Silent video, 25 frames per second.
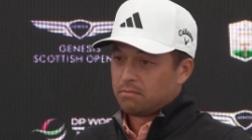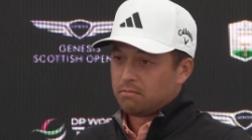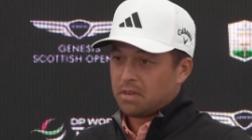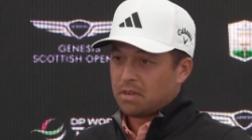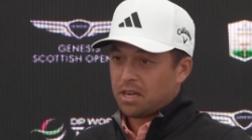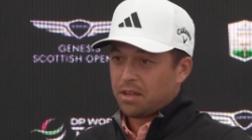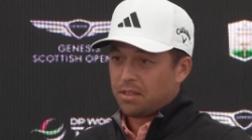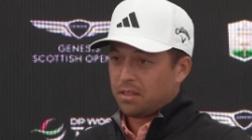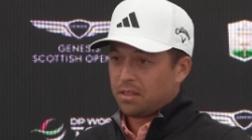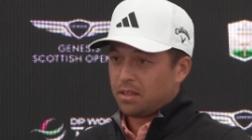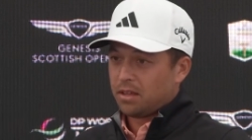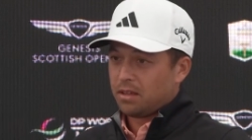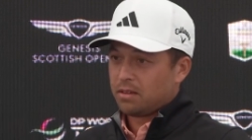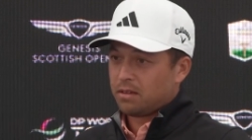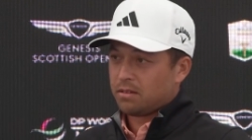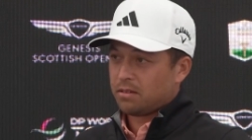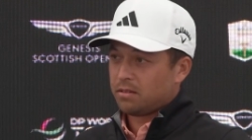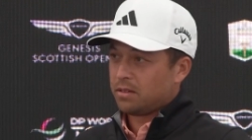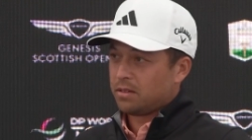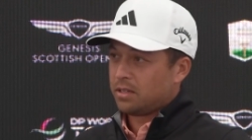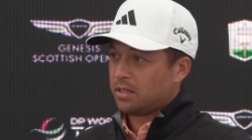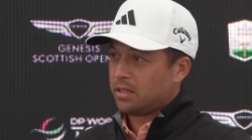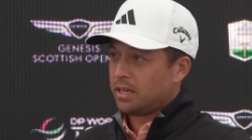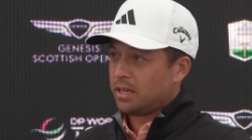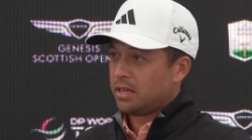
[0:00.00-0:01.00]
I I think
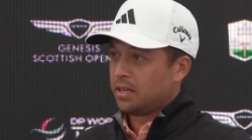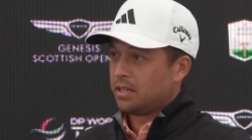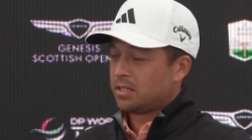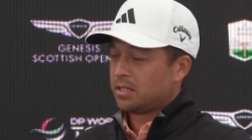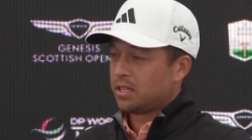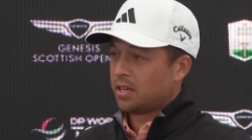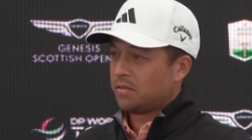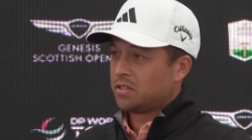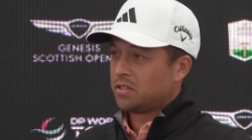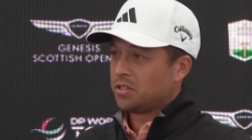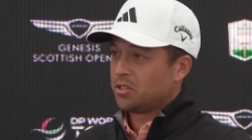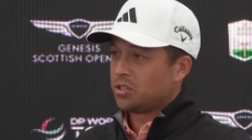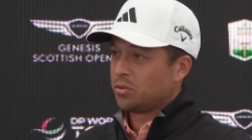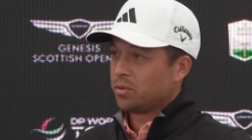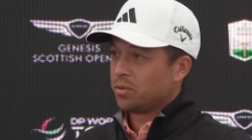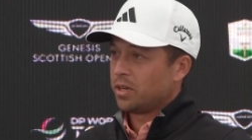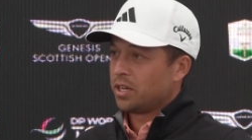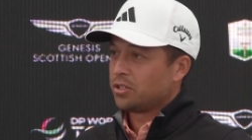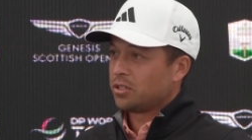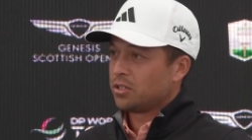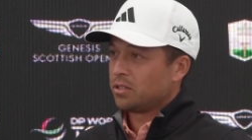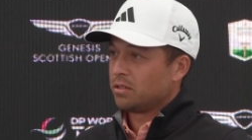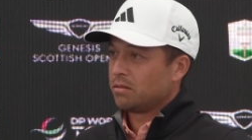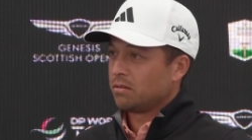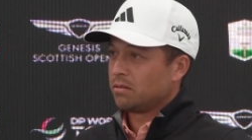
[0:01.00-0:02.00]
in any tough
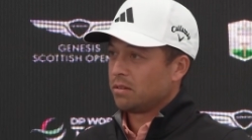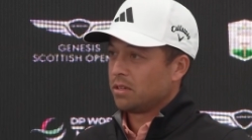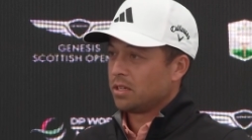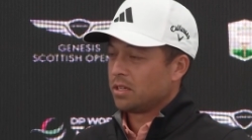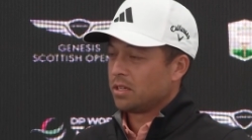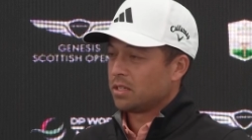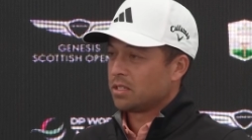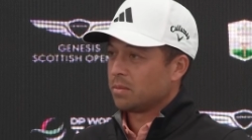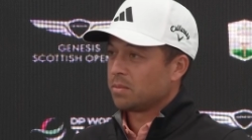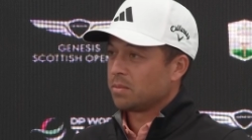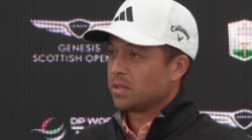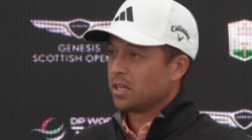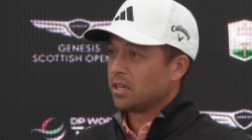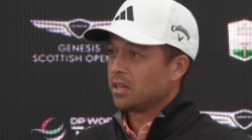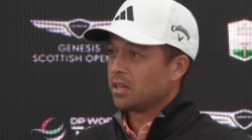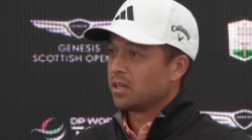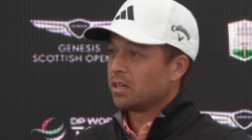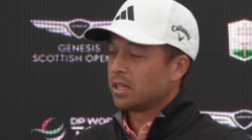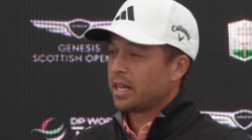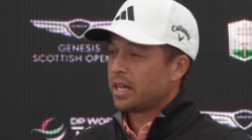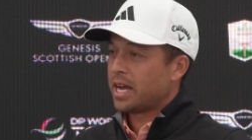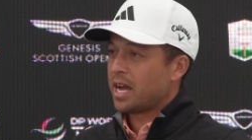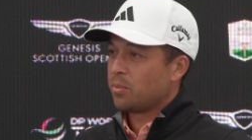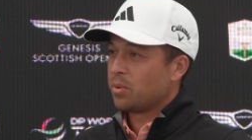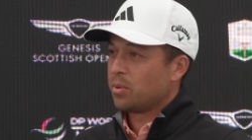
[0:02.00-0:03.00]
situation, something good
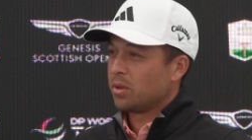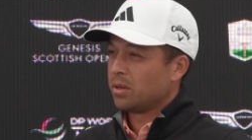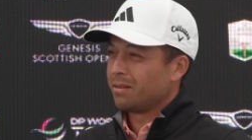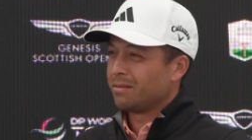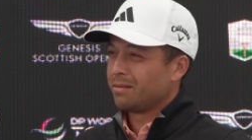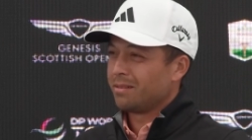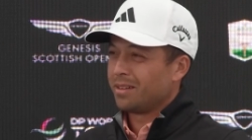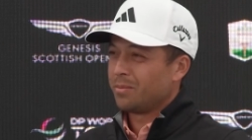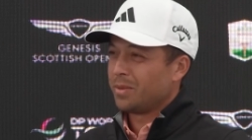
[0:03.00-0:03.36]
will happen.